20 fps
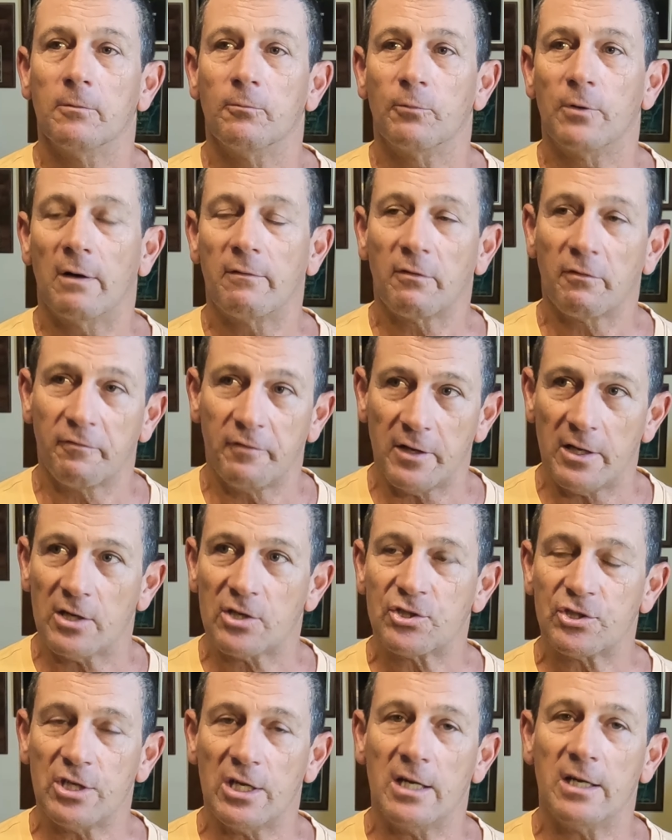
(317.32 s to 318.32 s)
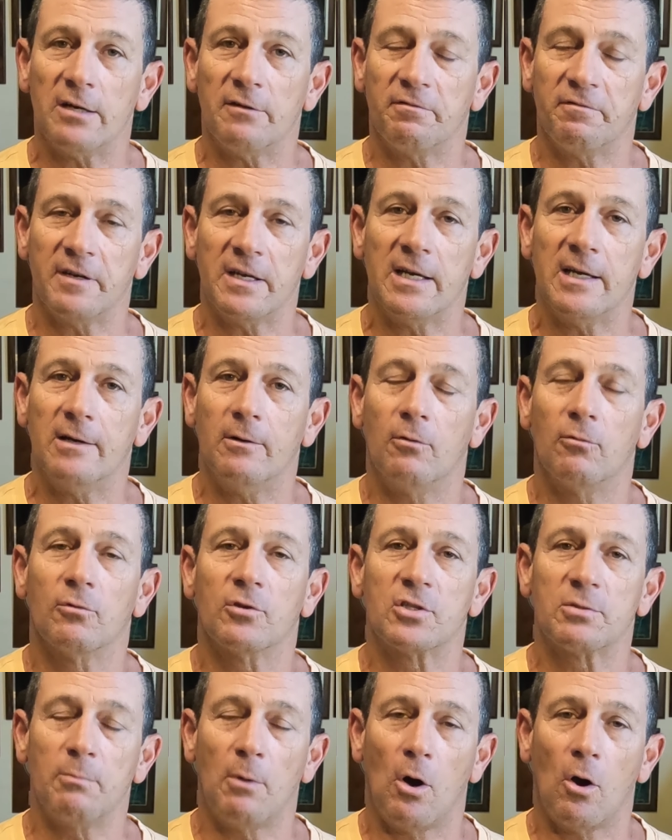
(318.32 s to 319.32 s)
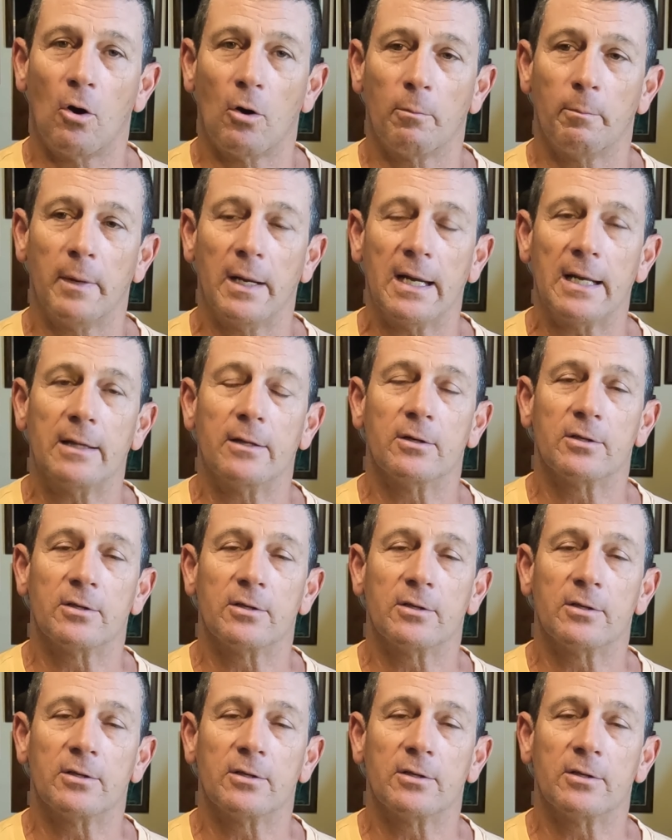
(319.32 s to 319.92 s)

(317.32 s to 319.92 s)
River fish tend to feed on smaller bait.